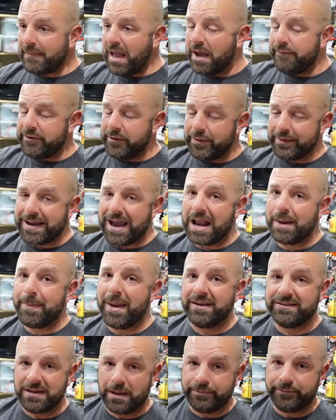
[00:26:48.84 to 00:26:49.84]
I feel it kind of
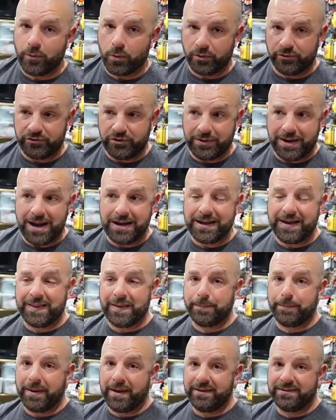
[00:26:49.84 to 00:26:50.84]
makes up for it. So you kind of got
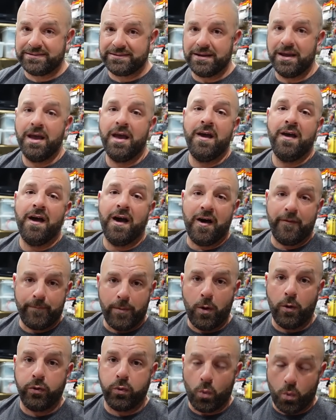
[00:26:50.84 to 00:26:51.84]
the best of
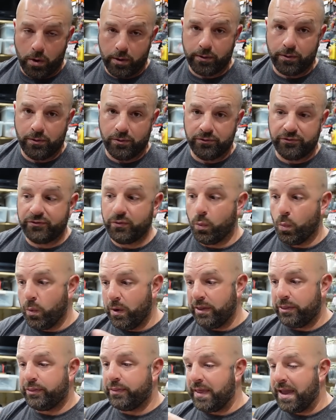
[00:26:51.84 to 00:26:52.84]
both worlds
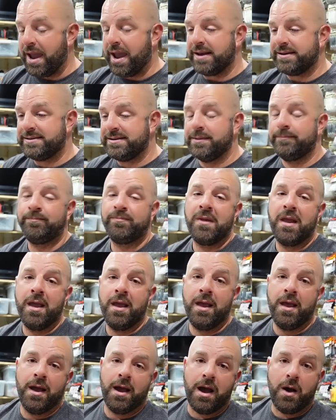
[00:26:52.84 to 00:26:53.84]
with that
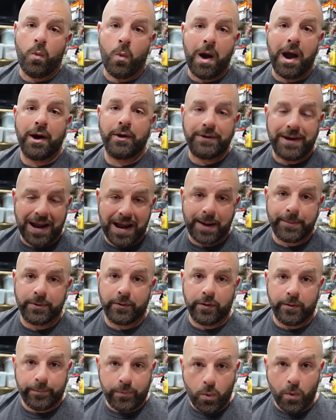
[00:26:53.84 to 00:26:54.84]
wire
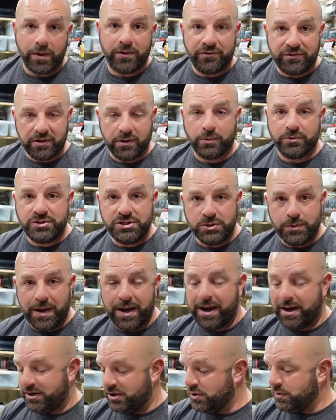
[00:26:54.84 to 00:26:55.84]
diameter, the 0.028.